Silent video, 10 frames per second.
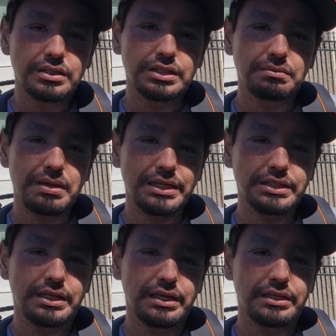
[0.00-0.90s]
just
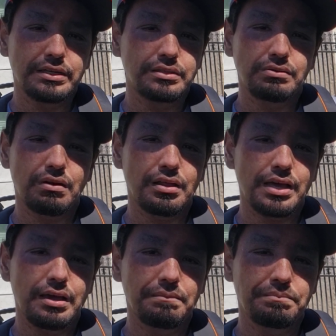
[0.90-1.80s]
imagine that you could do all
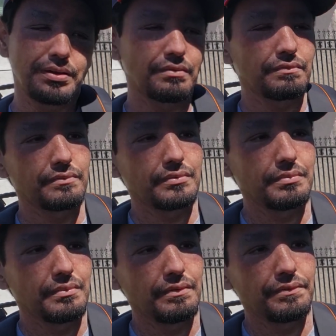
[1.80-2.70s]
that being a
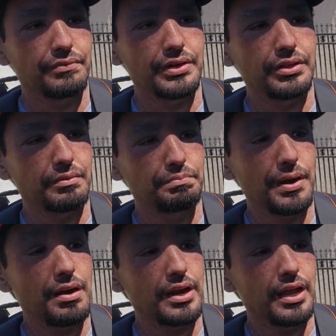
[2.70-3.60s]
free little
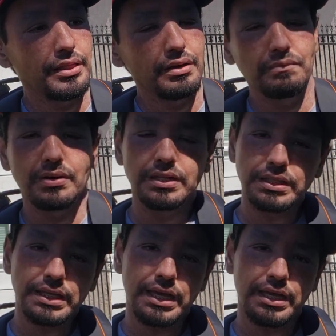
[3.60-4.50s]
parrot, and then one
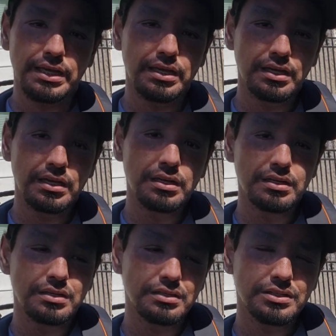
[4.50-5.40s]
day
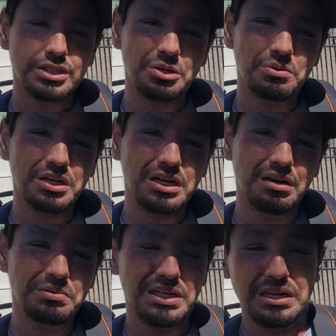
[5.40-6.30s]
someone
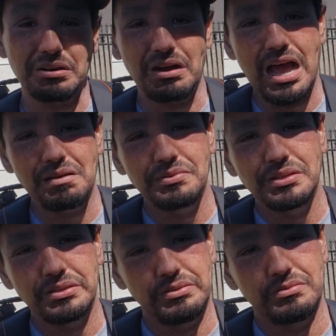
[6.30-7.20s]
coming and
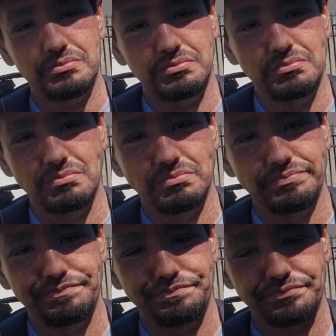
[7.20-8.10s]
grabbing you
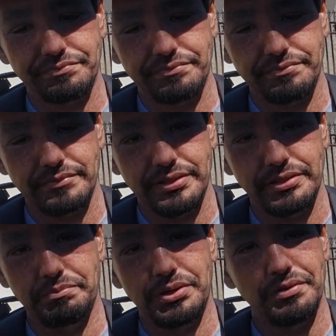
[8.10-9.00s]
in
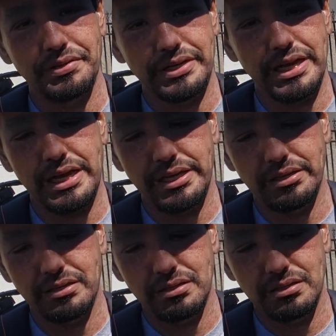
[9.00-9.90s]
the middle of the night
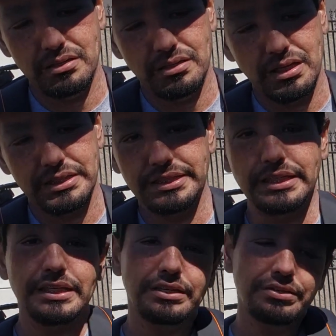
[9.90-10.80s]
and
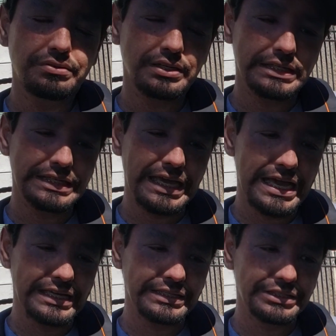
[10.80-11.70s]
sticking you in a
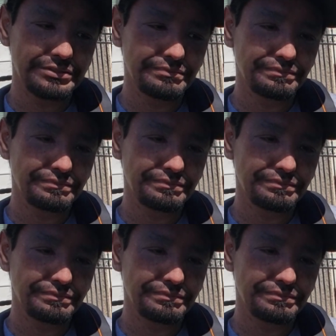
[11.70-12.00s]
cage,